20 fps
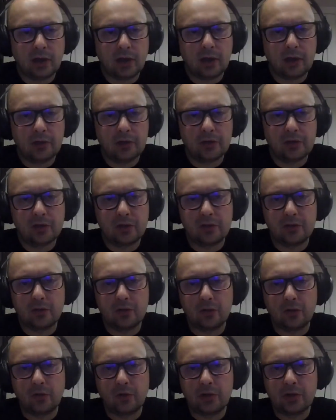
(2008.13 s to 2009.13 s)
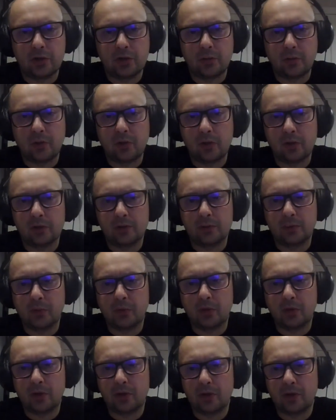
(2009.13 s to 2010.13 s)
interesting situation because
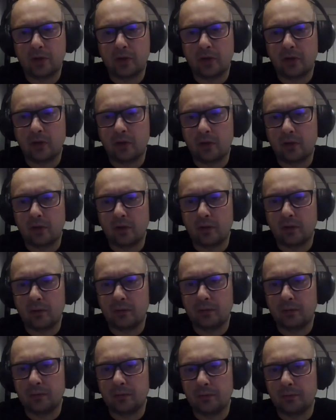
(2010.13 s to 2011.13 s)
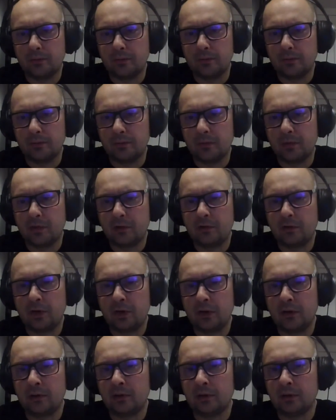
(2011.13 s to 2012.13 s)
Peter uh, the
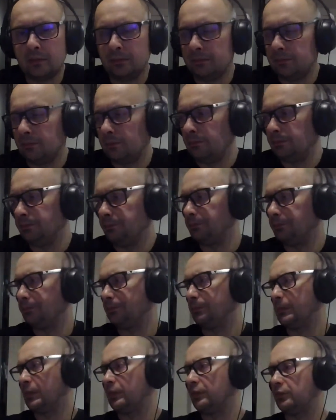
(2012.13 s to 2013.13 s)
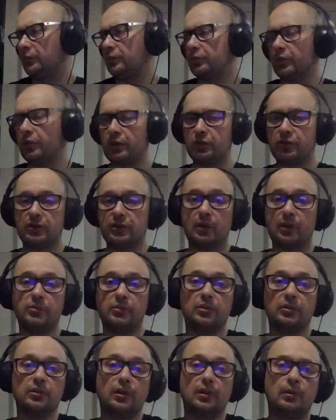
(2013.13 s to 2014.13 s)
Great is a strange
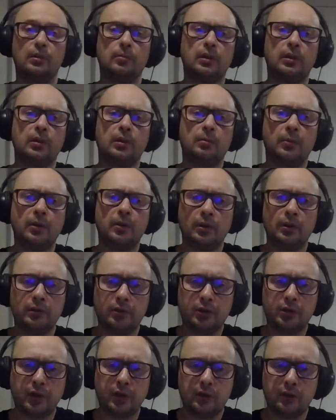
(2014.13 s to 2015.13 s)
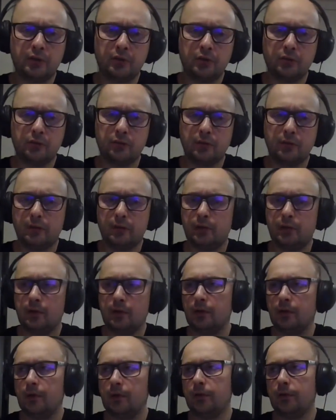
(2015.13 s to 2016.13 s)
subject, and, and I'm gonna try to
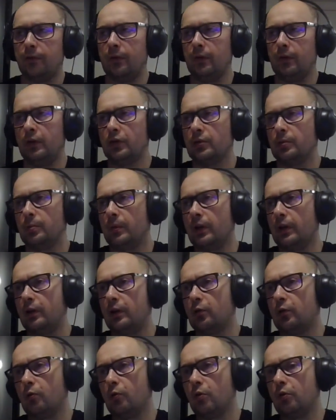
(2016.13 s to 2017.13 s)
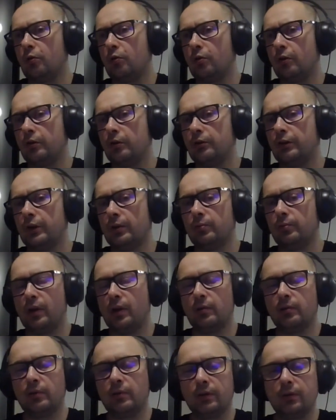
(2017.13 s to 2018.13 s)
uh, finish my Crow Crow and Ray
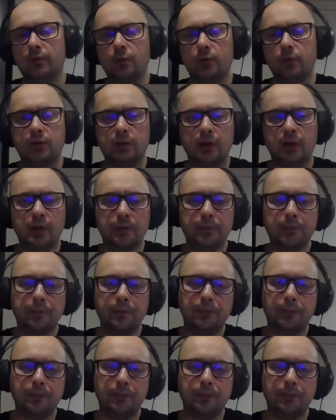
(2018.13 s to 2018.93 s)
Bradbury with him